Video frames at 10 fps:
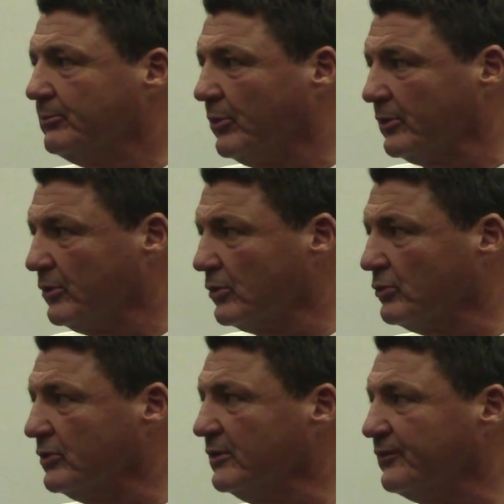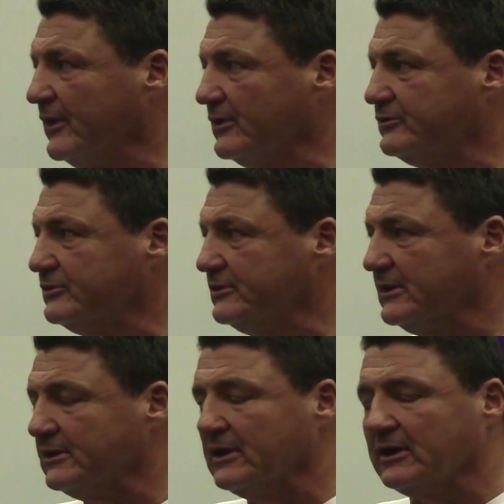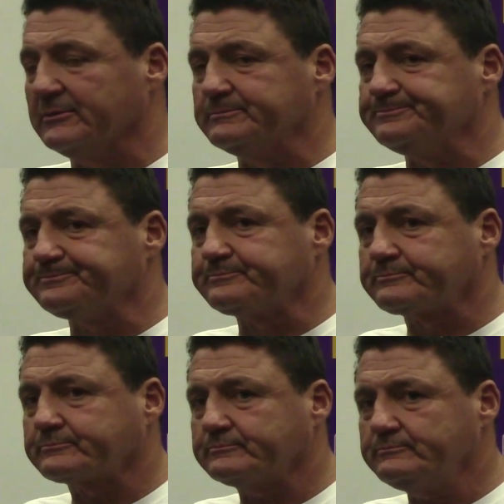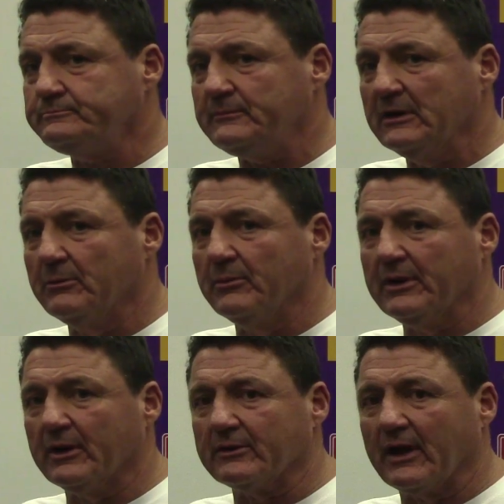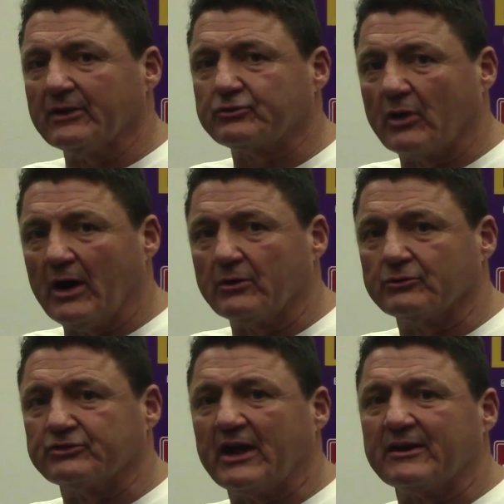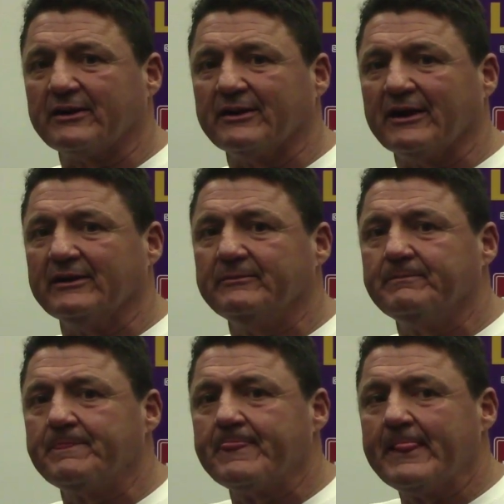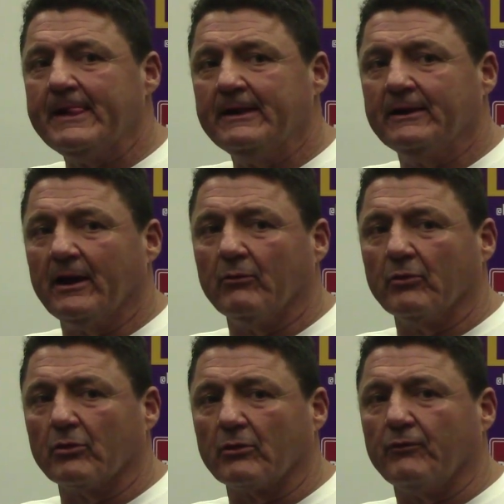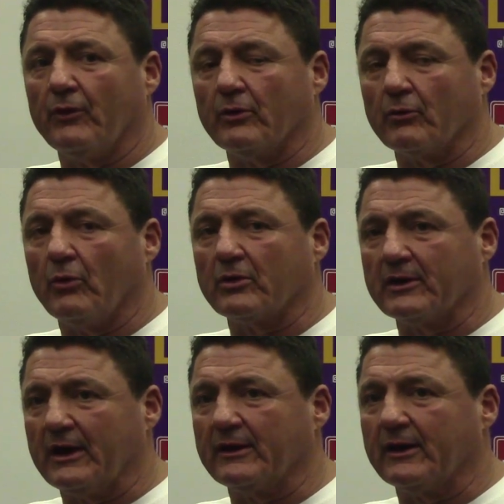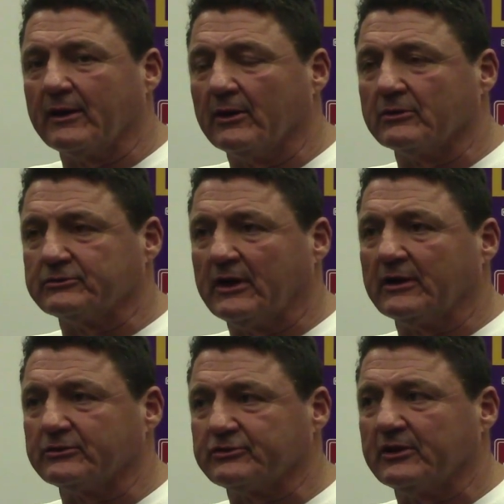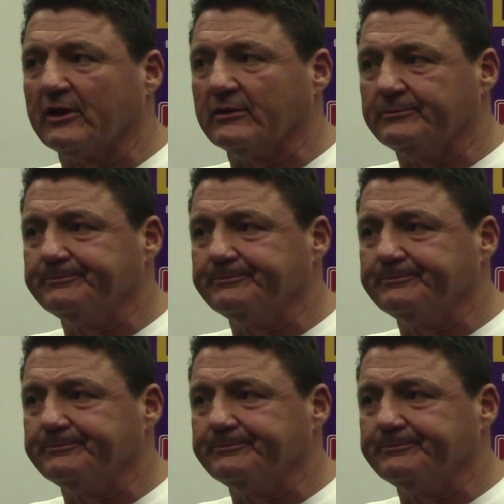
pretty good on defense. It'll be a nice crowd on Saturday night, and we're looking forward to walking down that hill as Tigers together.